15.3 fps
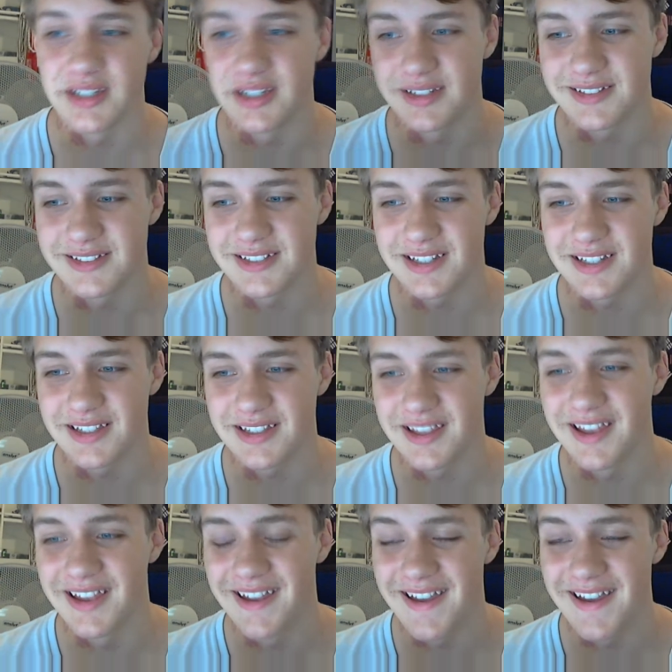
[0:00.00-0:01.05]
is a
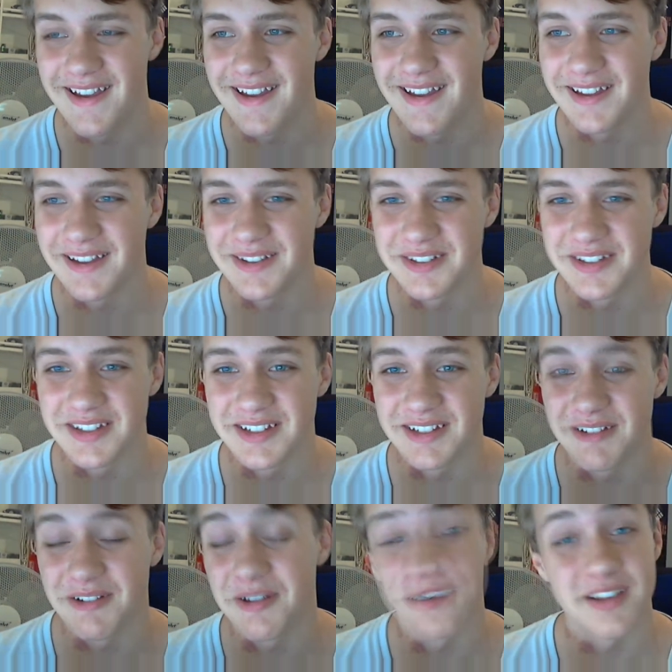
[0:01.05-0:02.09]
it,
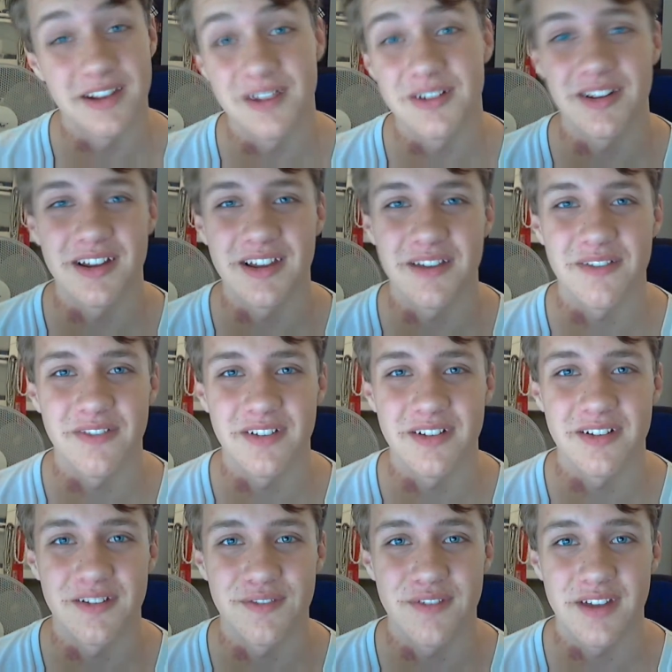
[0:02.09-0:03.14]
it it looked like a, fly,
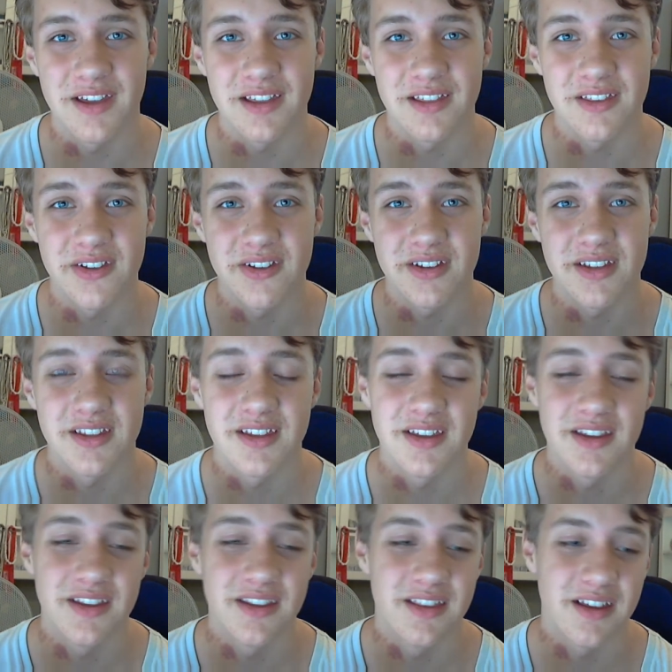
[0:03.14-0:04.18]
a flying nugget
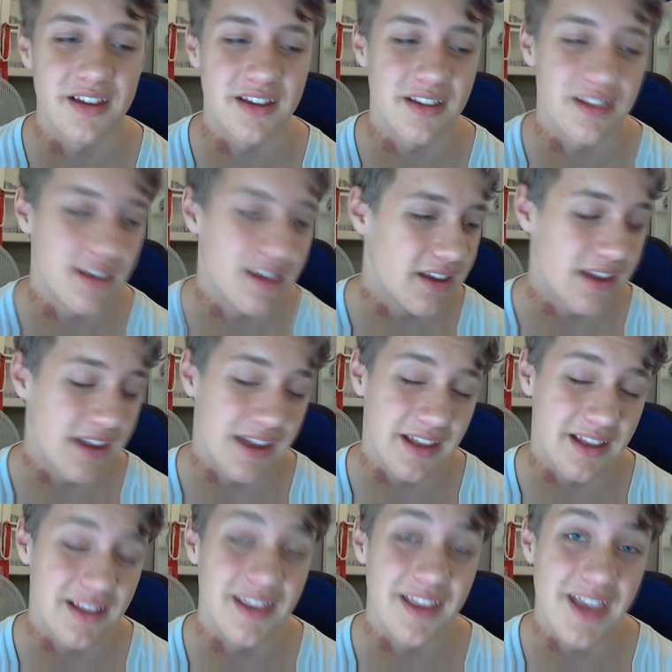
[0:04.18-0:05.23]
nugget,
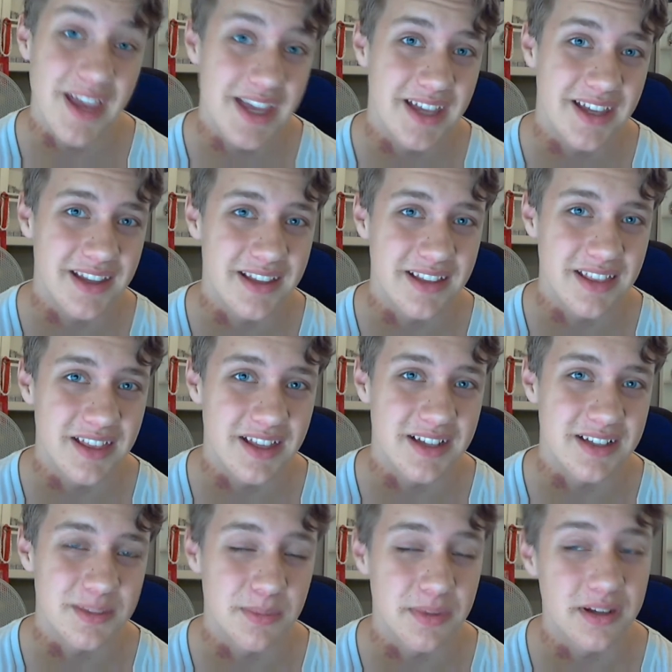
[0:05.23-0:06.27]
and uh, yeah, it
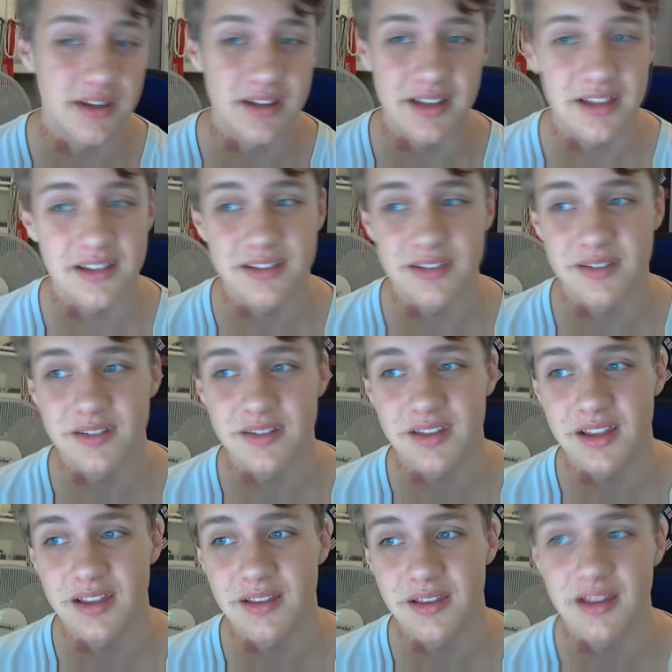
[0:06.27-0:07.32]
does. But and
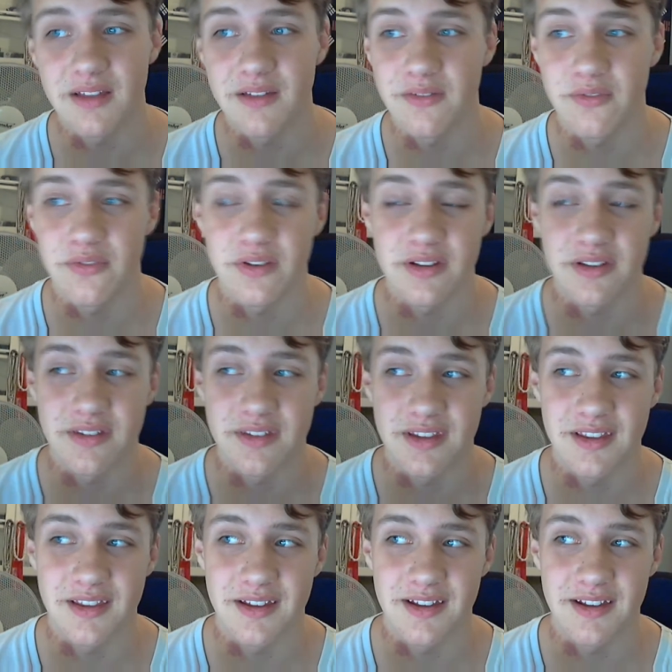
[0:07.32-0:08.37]
then another friend
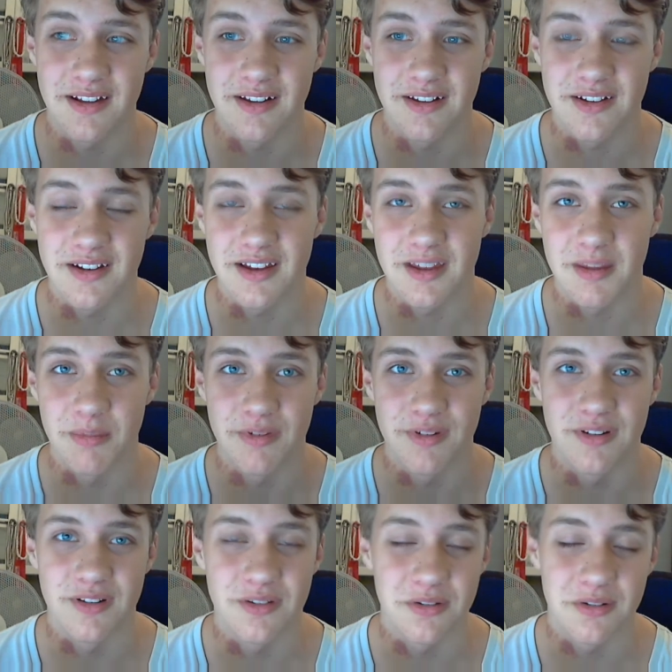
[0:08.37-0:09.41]
said looked like a
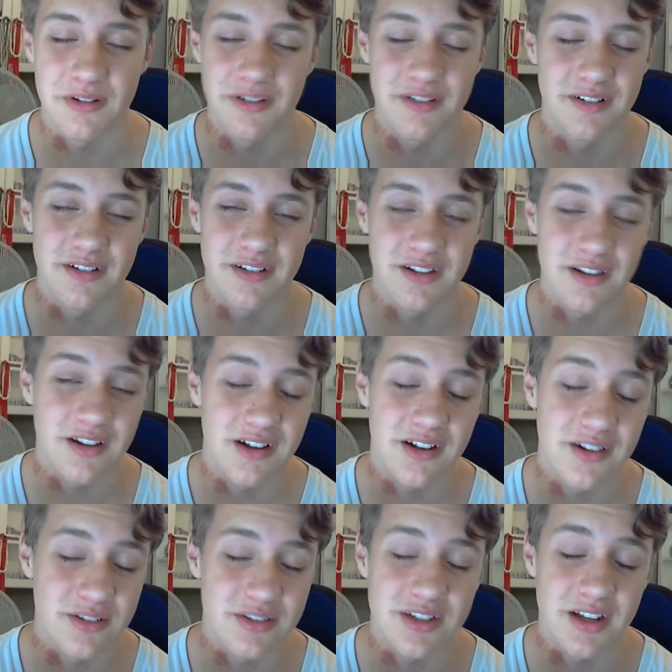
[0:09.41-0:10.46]
ball, or
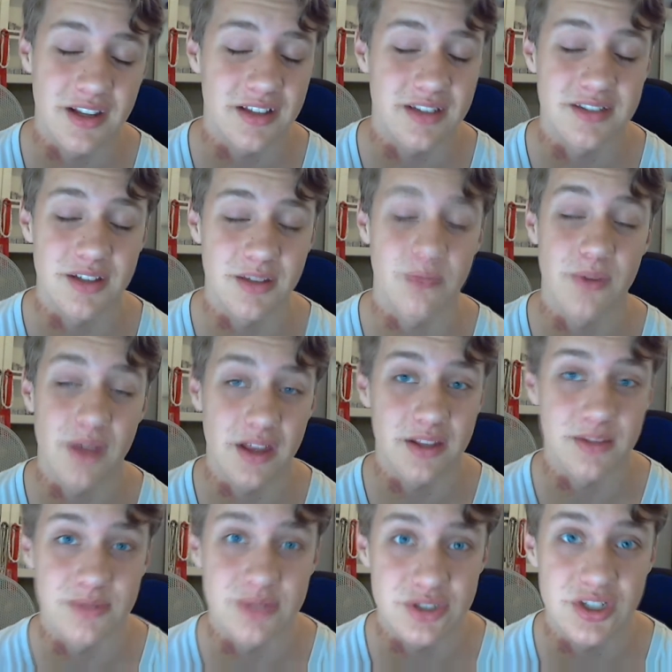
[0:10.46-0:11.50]
looks like some
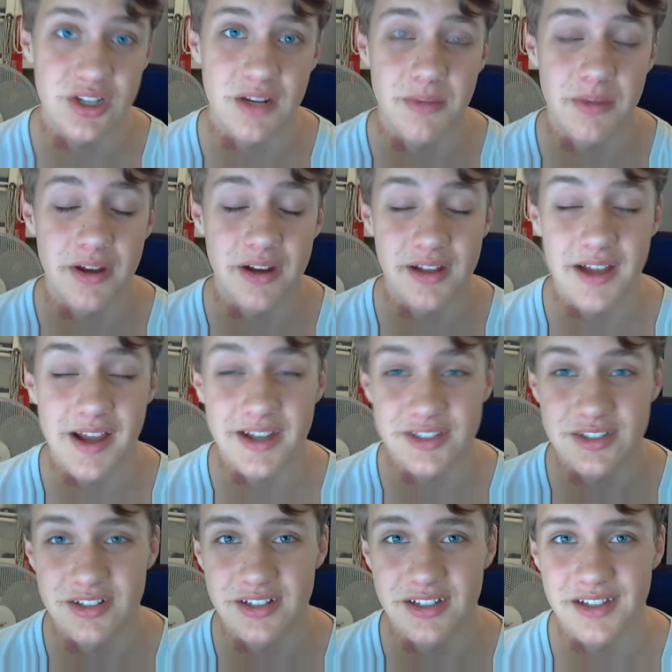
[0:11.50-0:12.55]
random shit, but
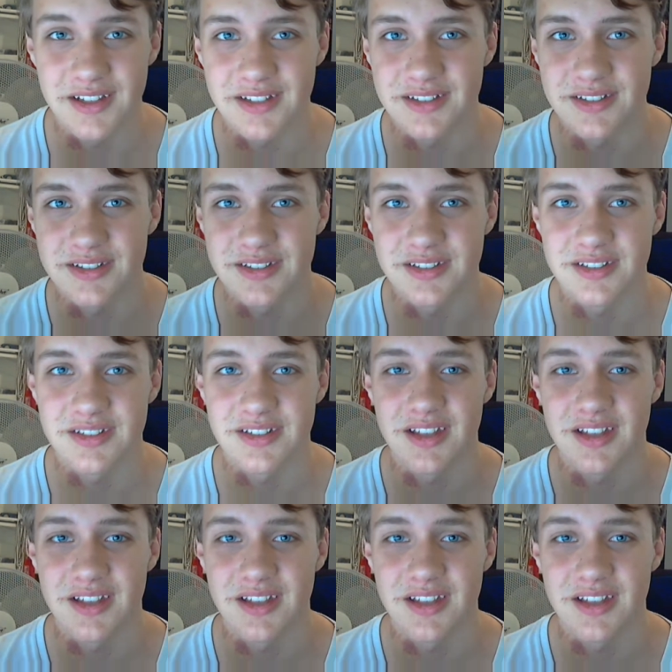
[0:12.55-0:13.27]
actually it's